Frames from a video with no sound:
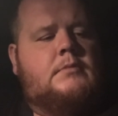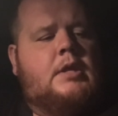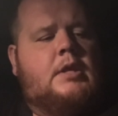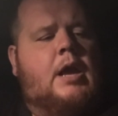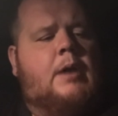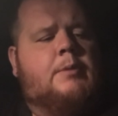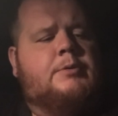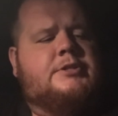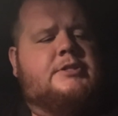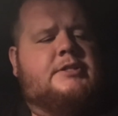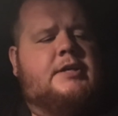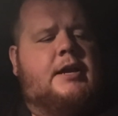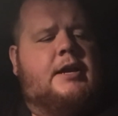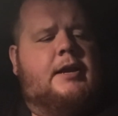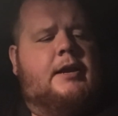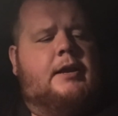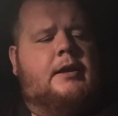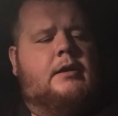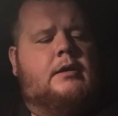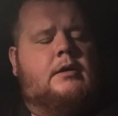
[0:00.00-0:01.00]
I would
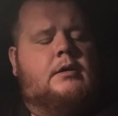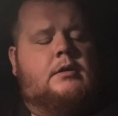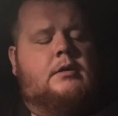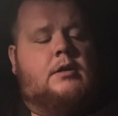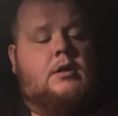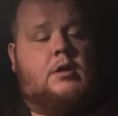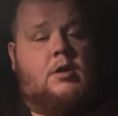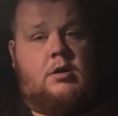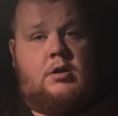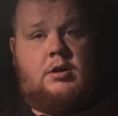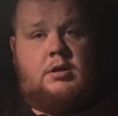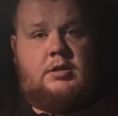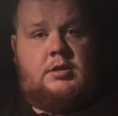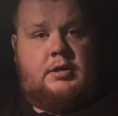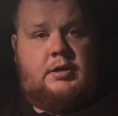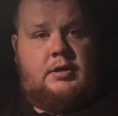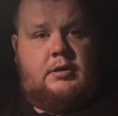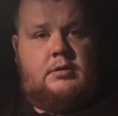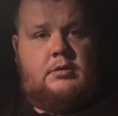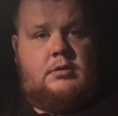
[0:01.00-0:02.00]
say
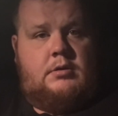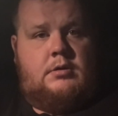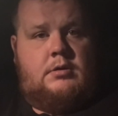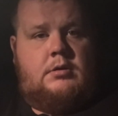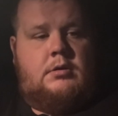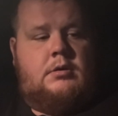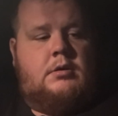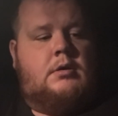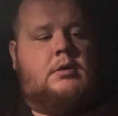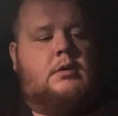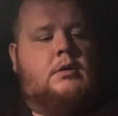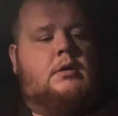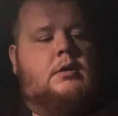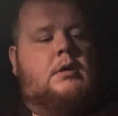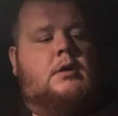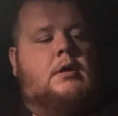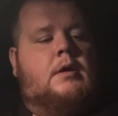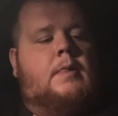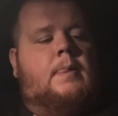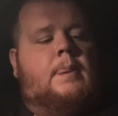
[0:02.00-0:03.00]
currently,
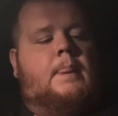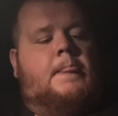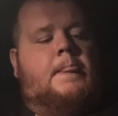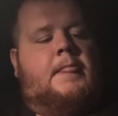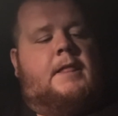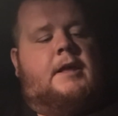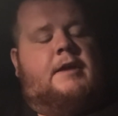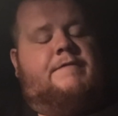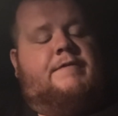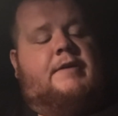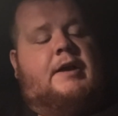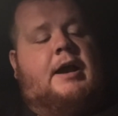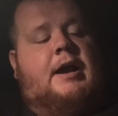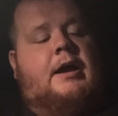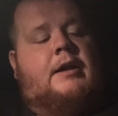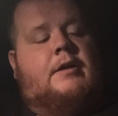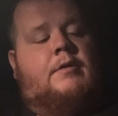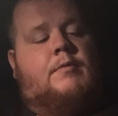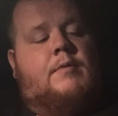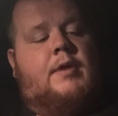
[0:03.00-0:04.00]
if I had
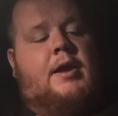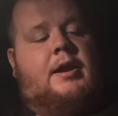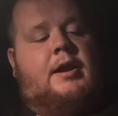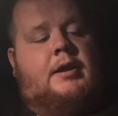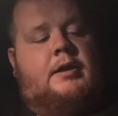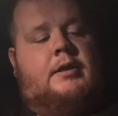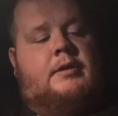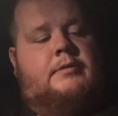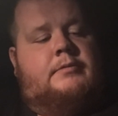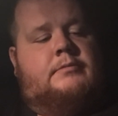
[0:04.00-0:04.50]
to rate it